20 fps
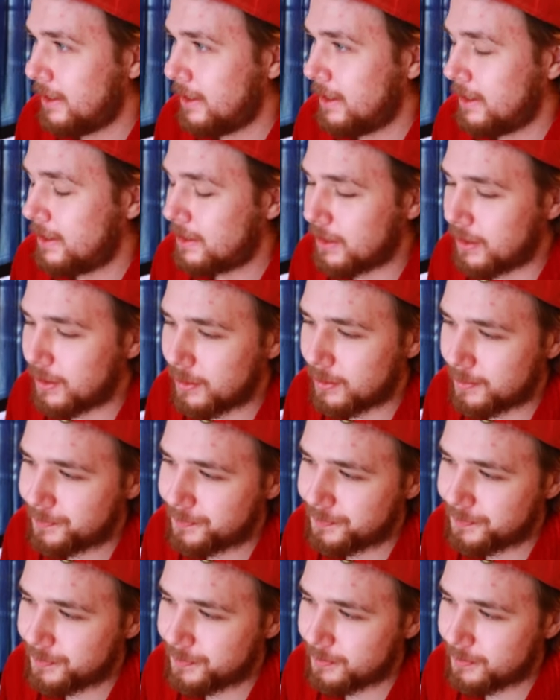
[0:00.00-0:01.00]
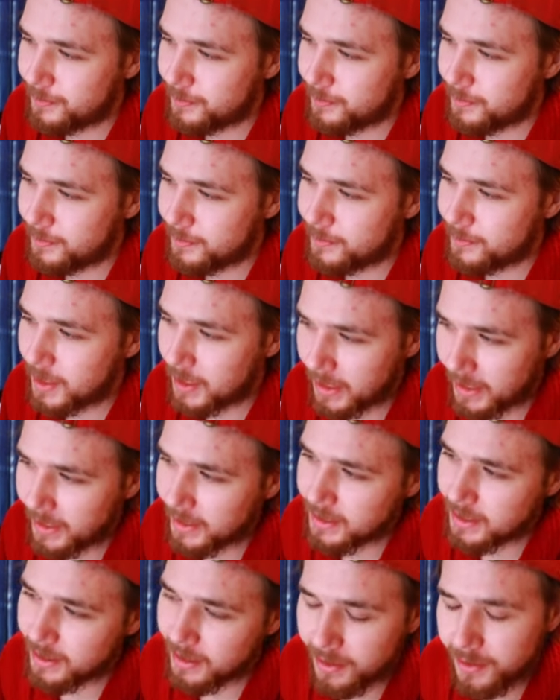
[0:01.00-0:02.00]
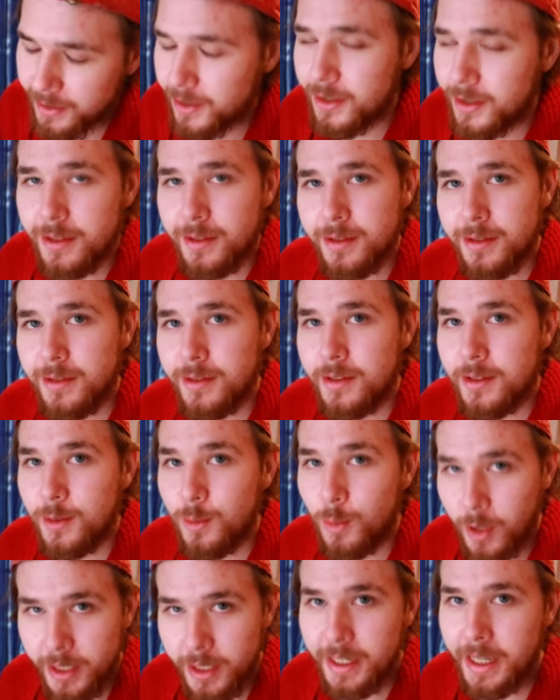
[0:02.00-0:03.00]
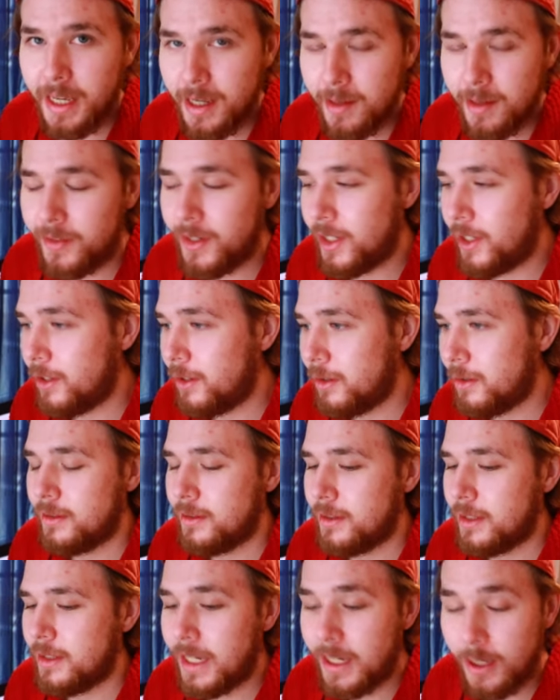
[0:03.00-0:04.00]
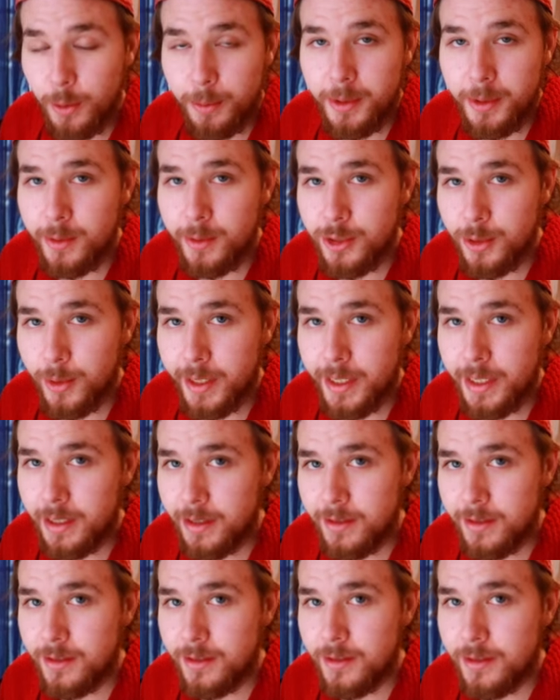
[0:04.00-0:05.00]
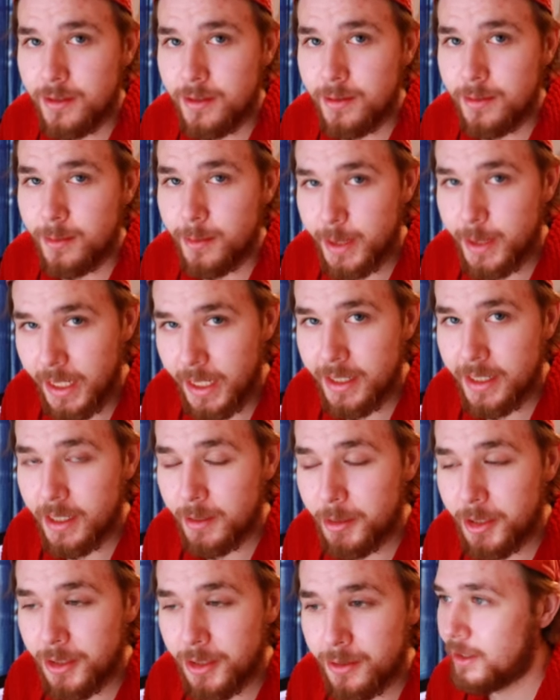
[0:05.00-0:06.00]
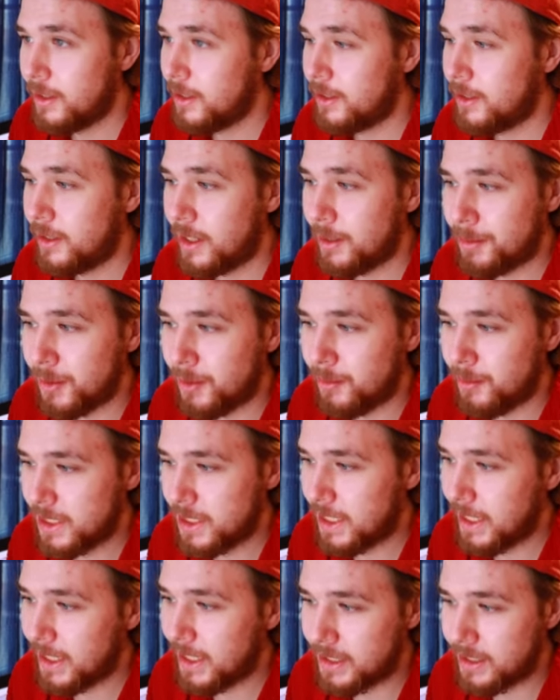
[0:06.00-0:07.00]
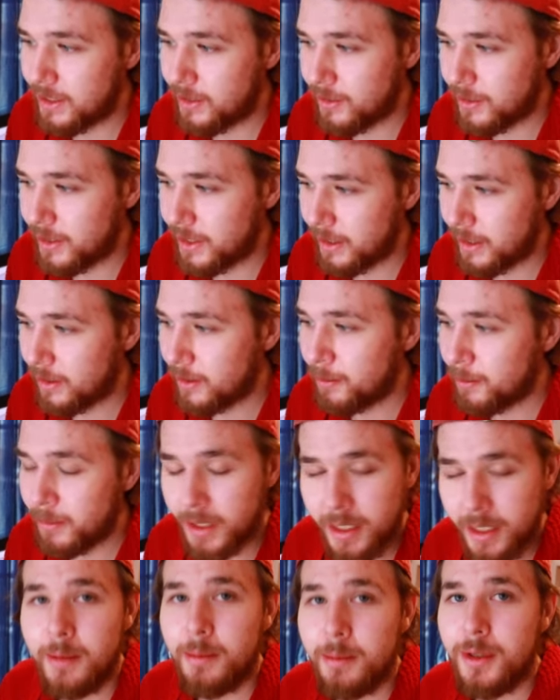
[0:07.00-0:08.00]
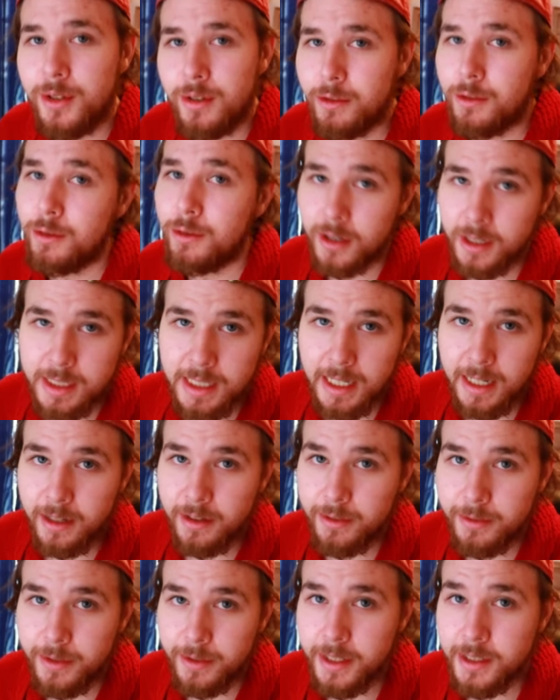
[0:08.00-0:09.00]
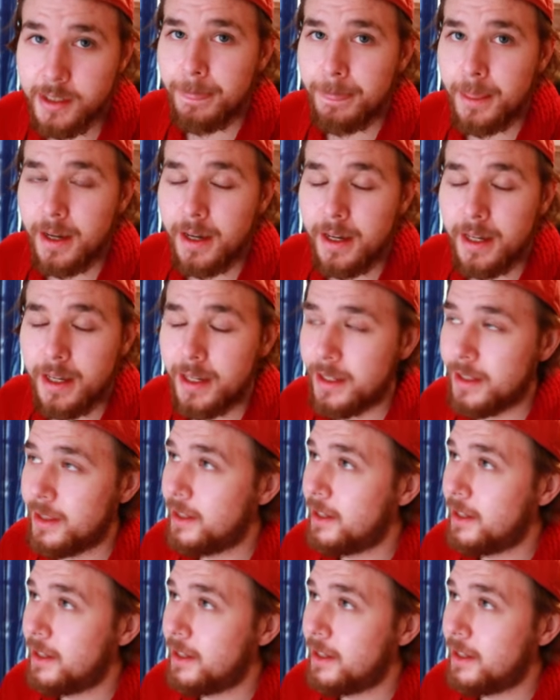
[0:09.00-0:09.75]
So today is another one game video. I hope you enjoyed. We got a W. A couple of mistakes here and there, but a beautiful rook sacrifice. And